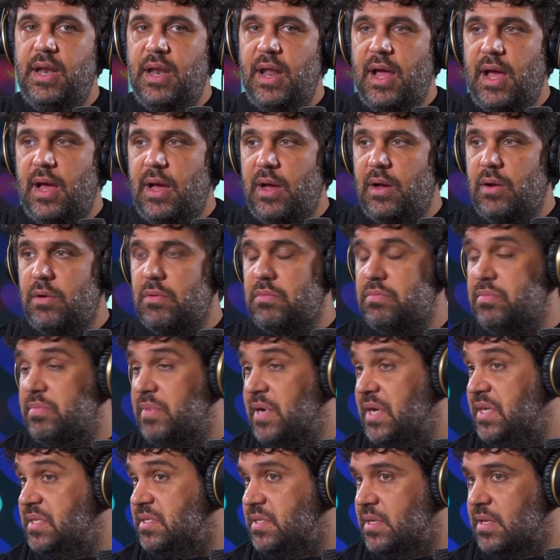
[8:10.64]
And now,
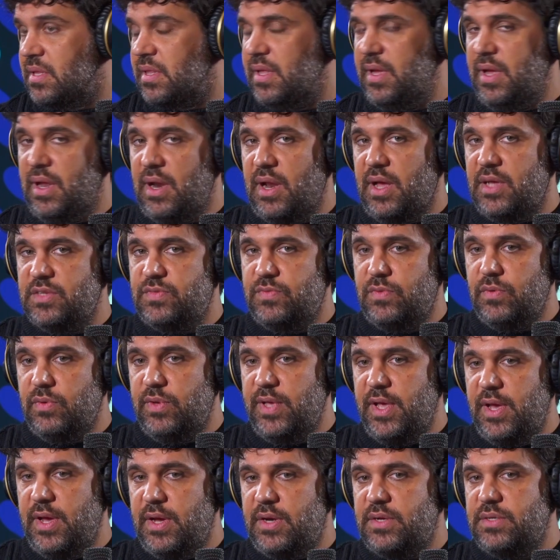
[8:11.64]
recently, in the last
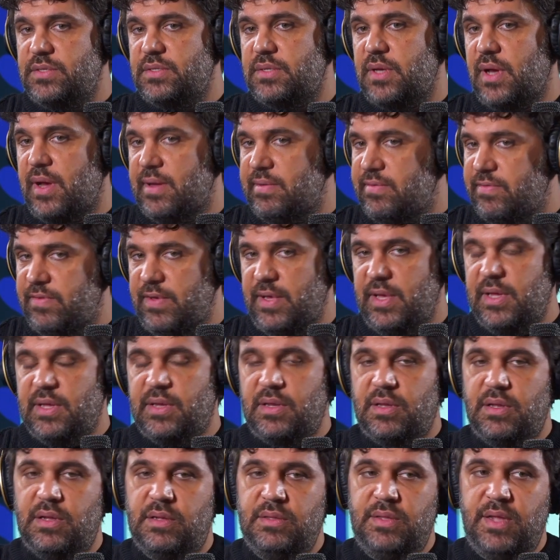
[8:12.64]
few years, I
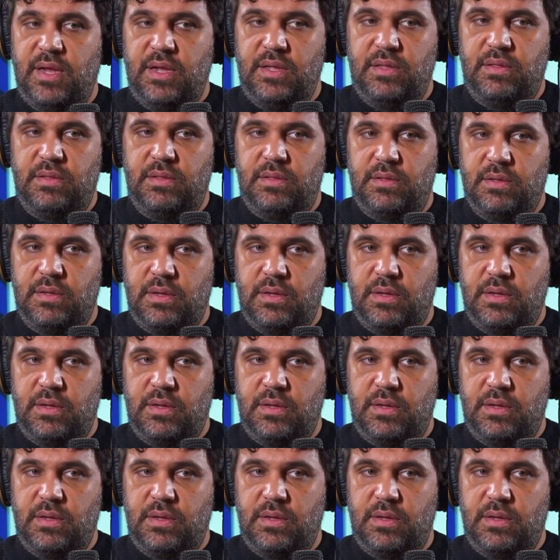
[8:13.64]
feel that